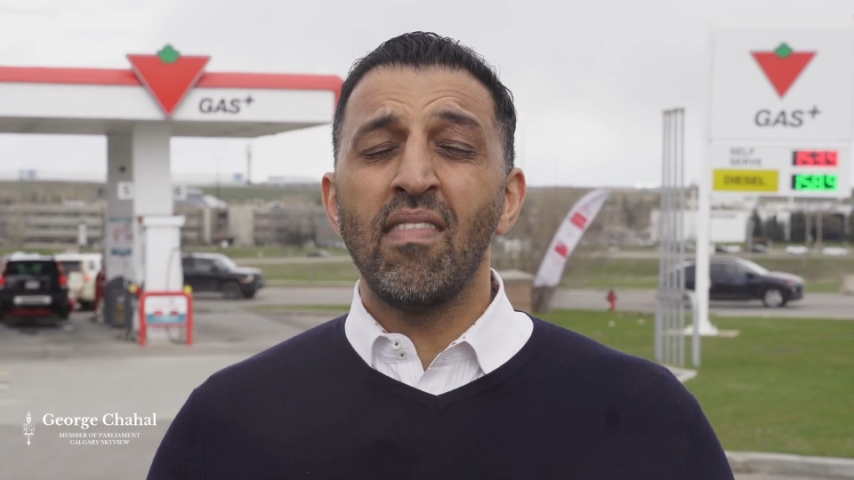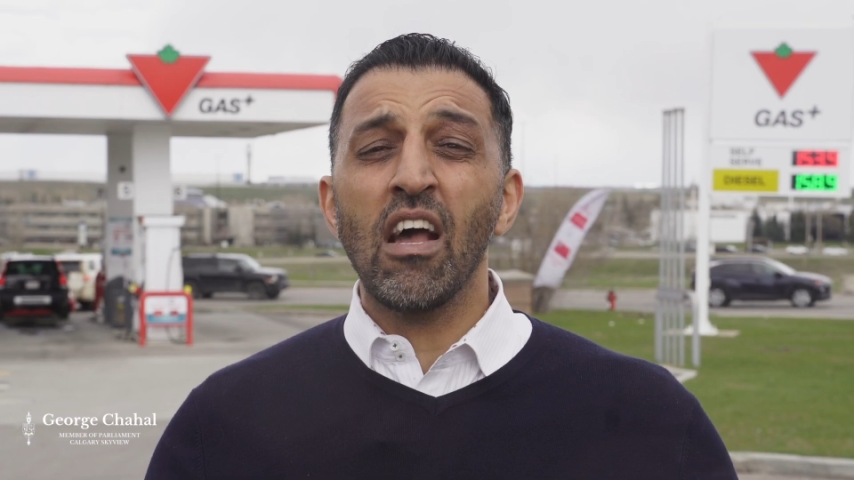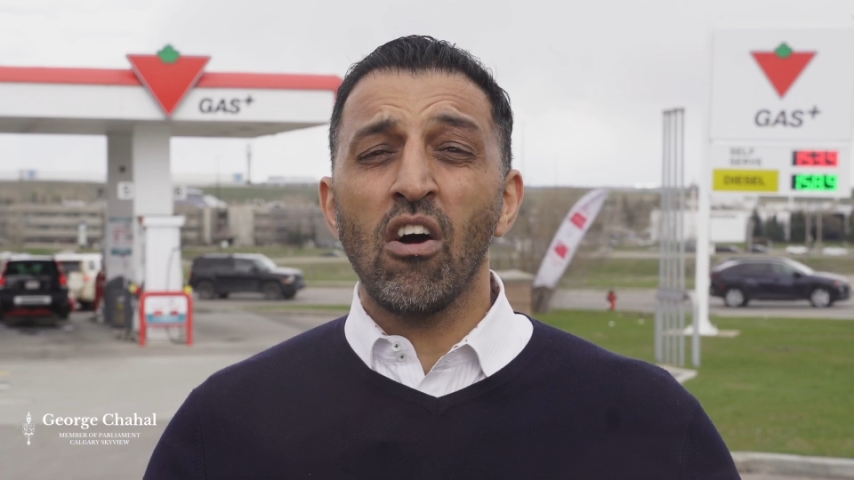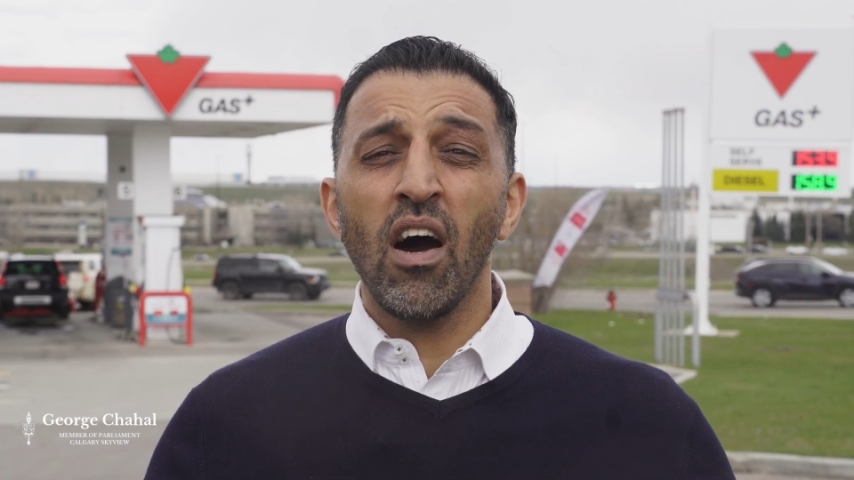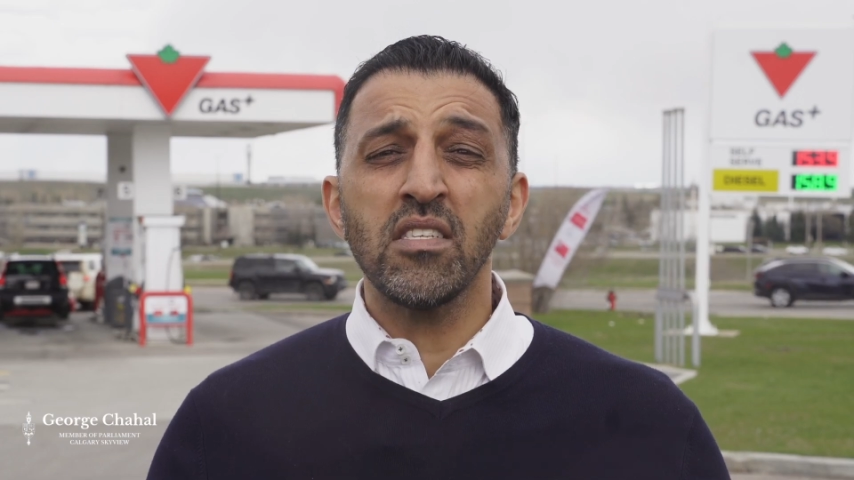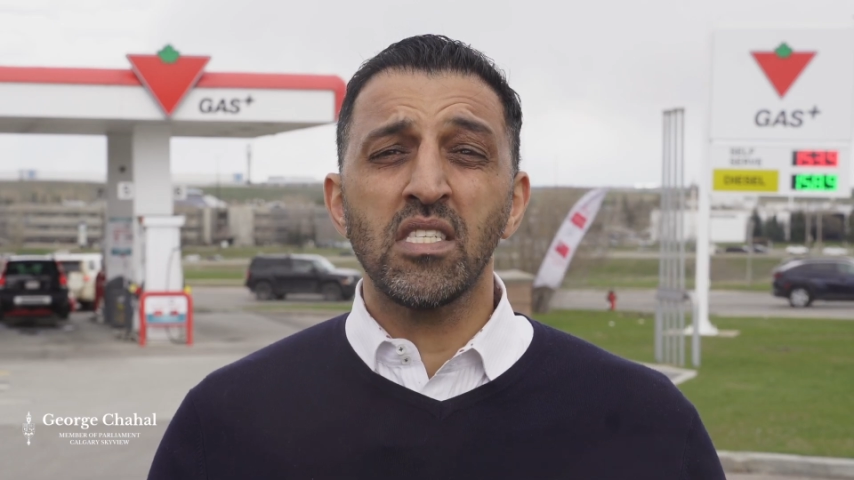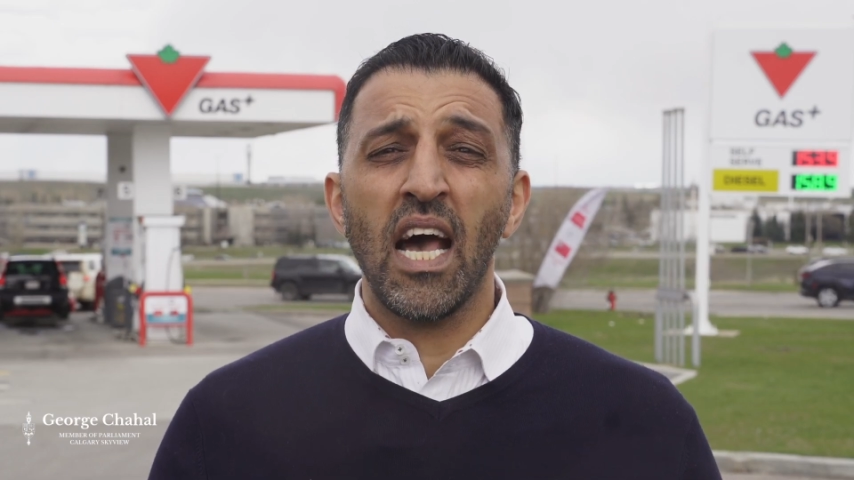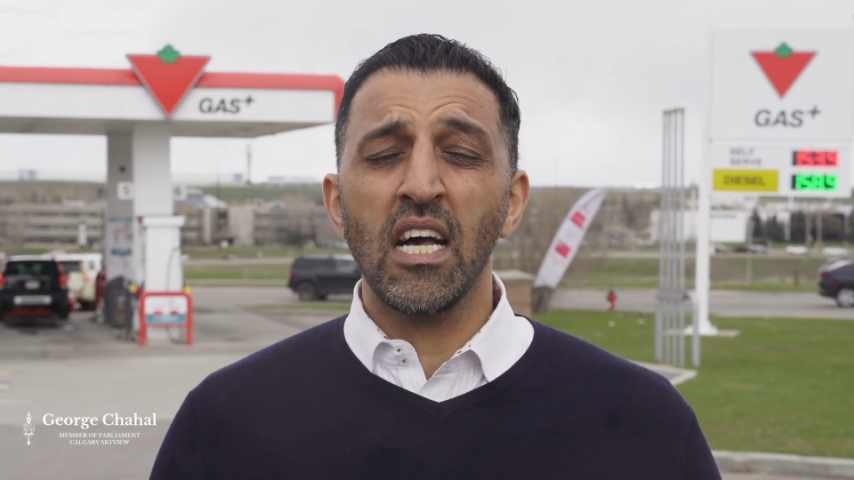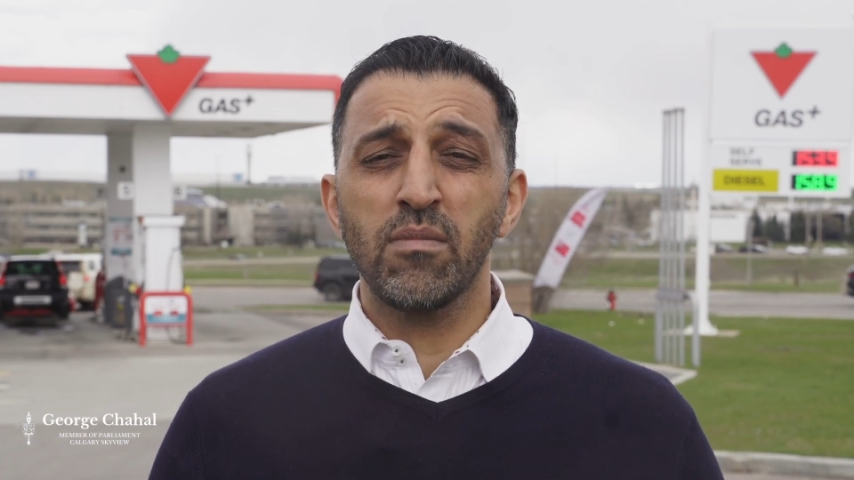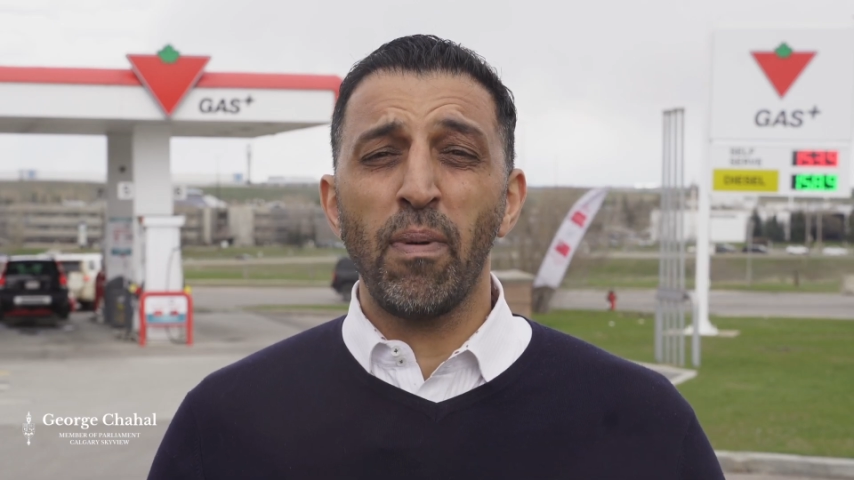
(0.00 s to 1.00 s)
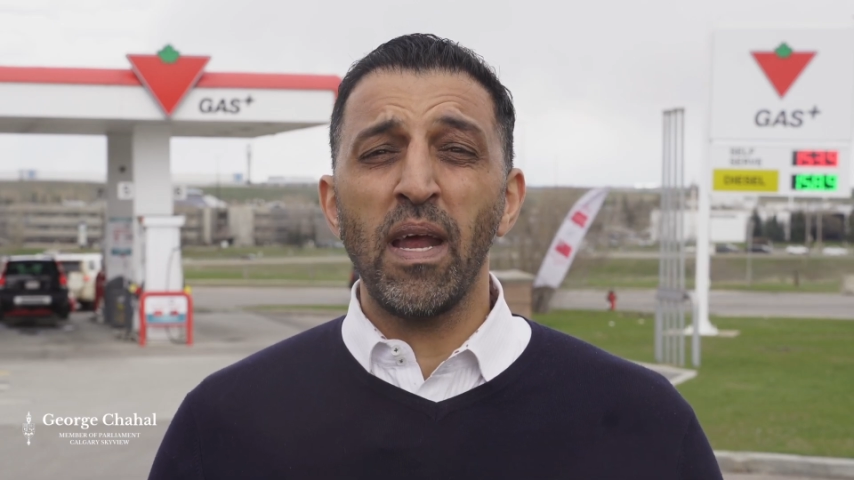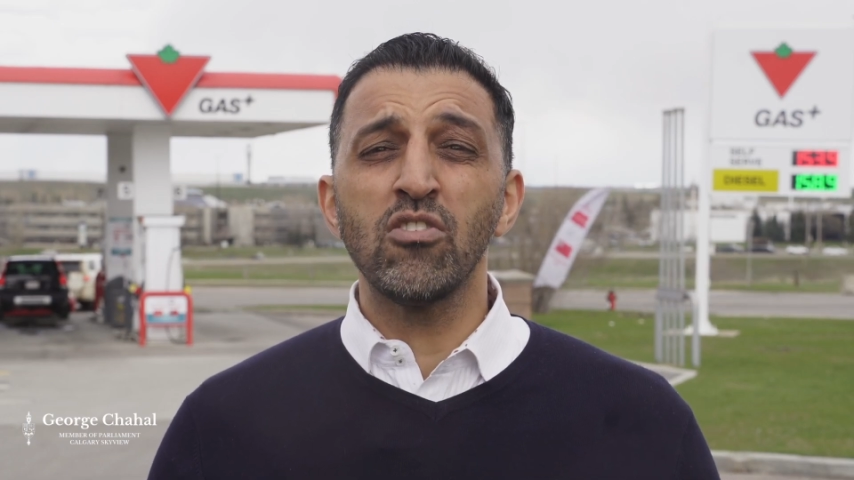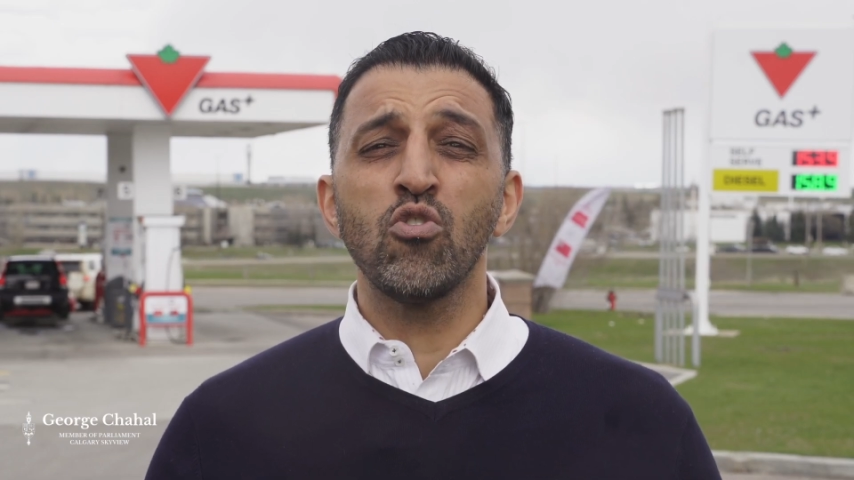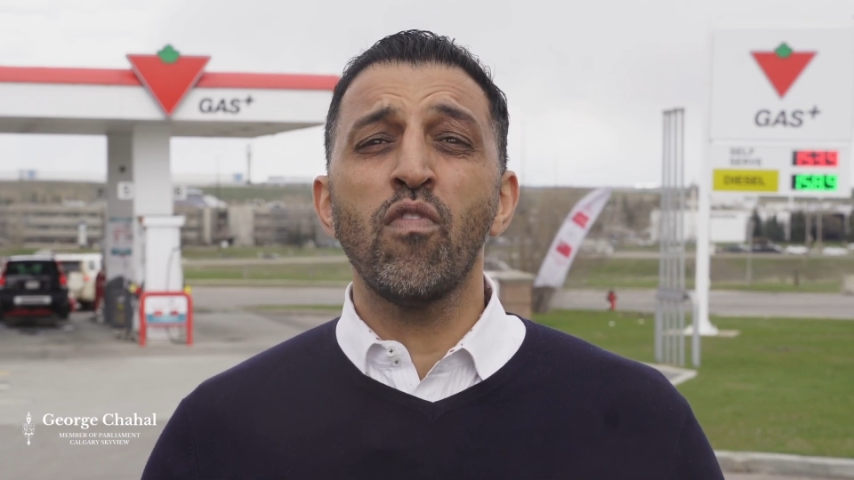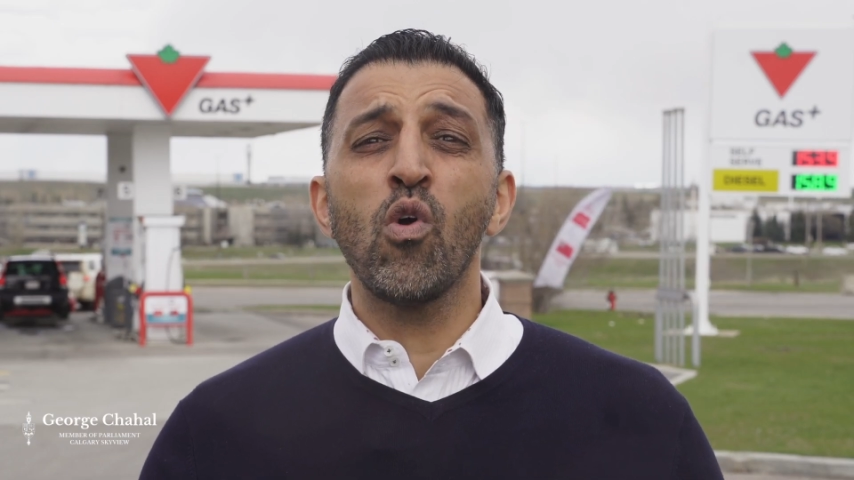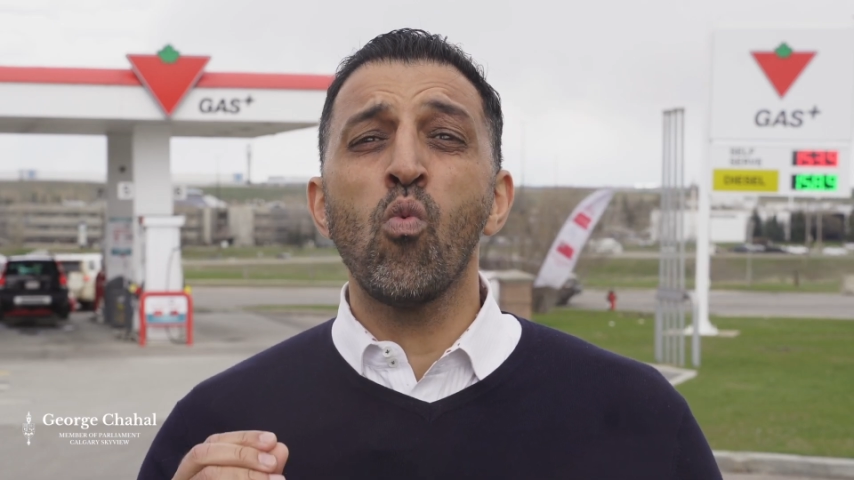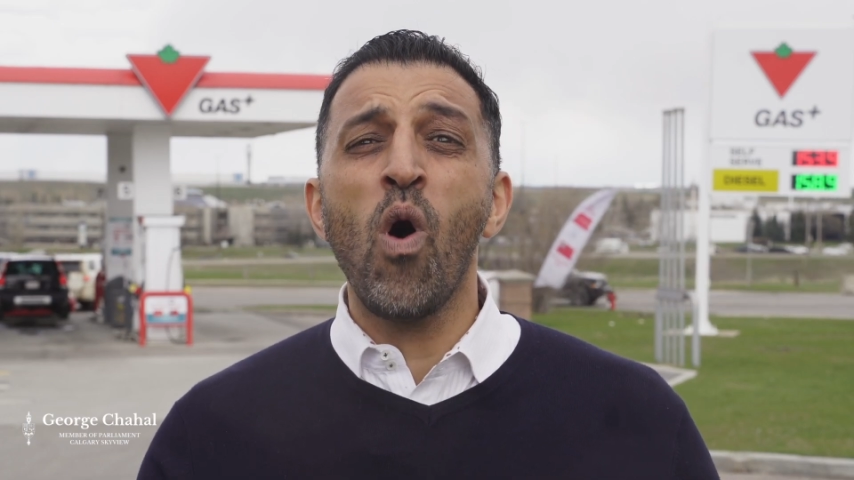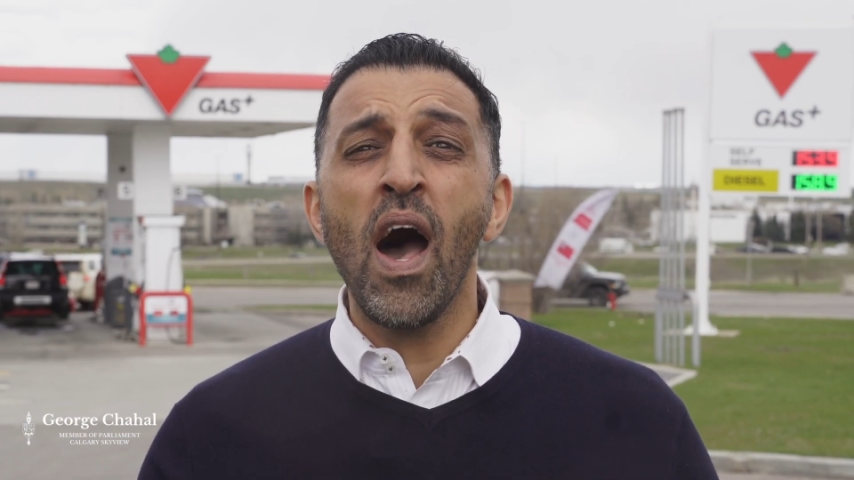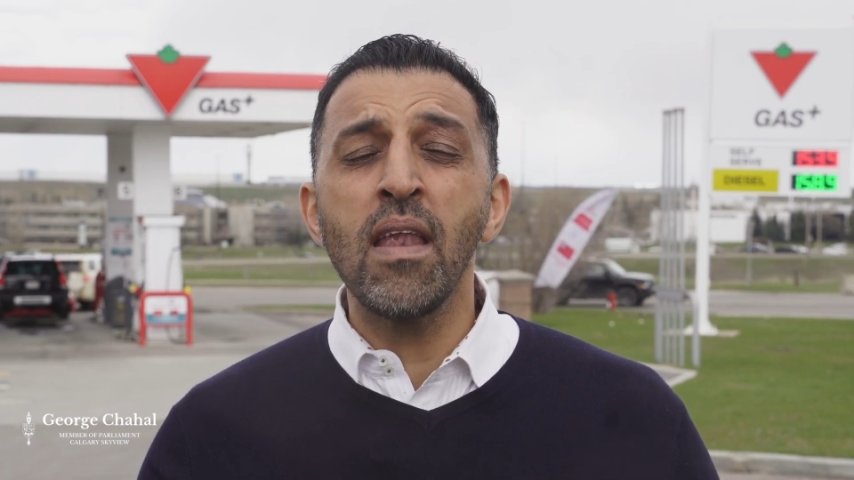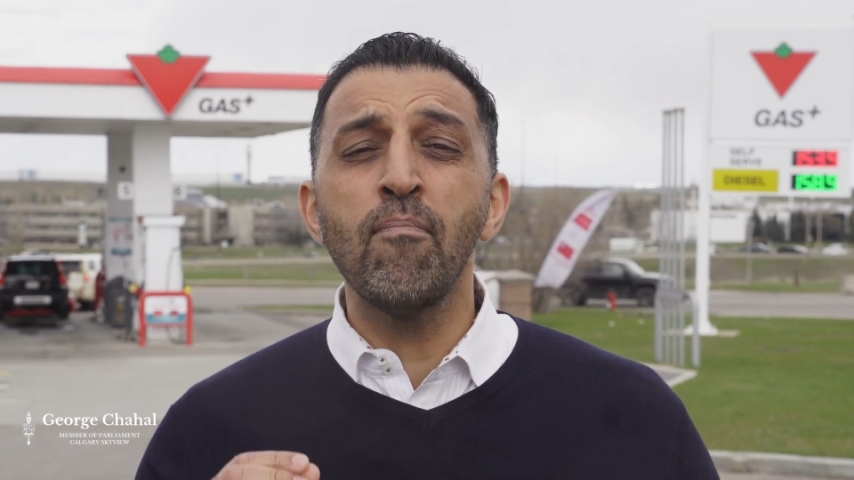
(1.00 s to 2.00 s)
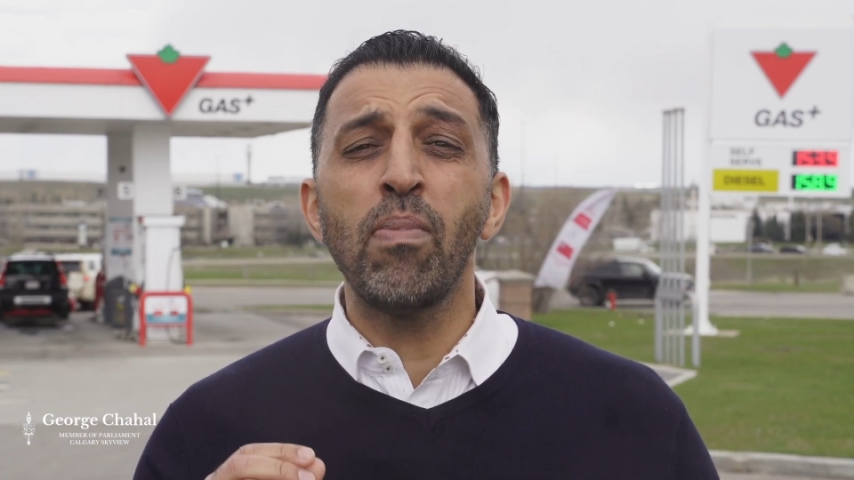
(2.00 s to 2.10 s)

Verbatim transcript: that cost taxpayers over 1